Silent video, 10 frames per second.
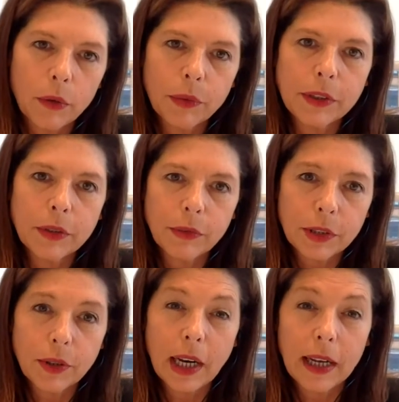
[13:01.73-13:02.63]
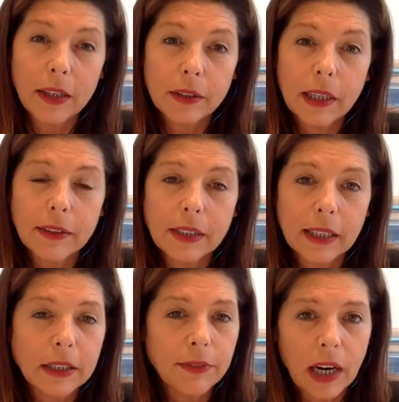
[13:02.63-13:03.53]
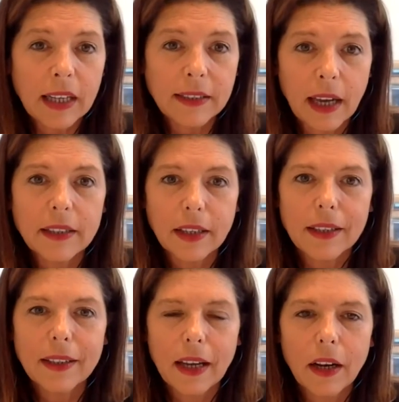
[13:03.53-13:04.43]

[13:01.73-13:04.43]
with the client. I think it's very exciting. I